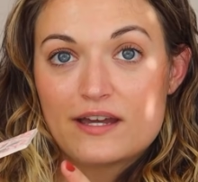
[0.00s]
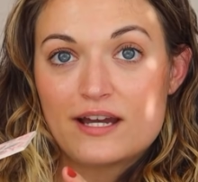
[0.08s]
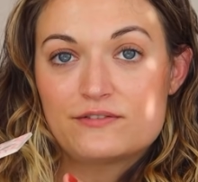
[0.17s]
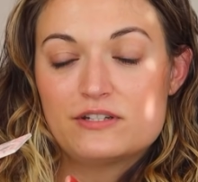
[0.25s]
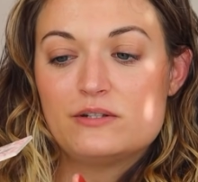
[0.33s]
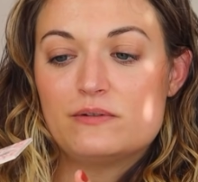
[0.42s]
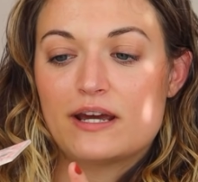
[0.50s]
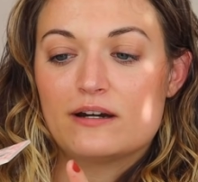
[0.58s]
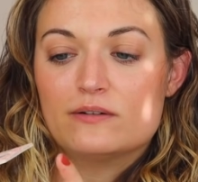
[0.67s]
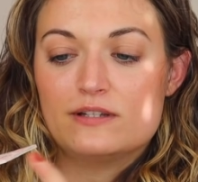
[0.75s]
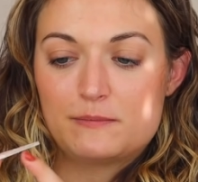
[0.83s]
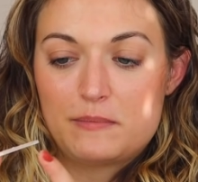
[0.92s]
I have to do
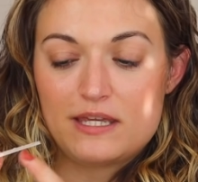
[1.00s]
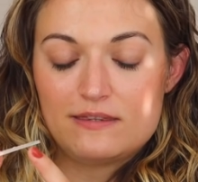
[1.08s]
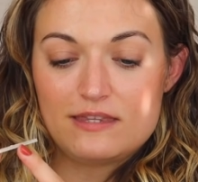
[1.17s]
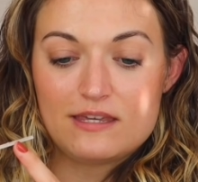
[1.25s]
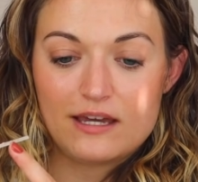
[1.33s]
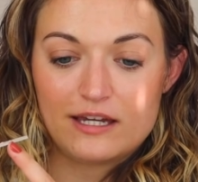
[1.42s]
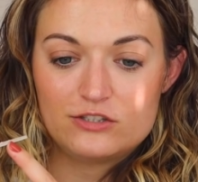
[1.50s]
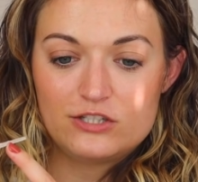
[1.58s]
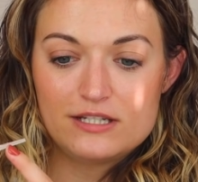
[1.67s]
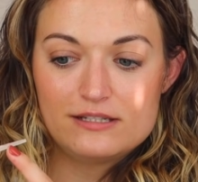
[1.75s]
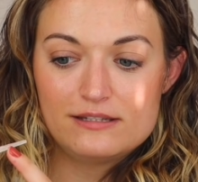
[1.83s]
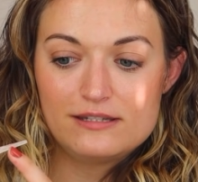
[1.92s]
now is paint the
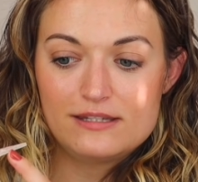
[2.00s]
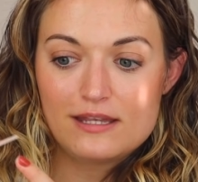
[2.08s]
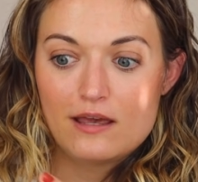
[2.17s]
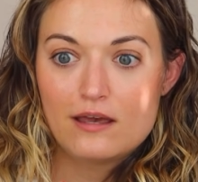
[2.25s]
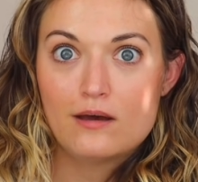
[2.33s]
edges.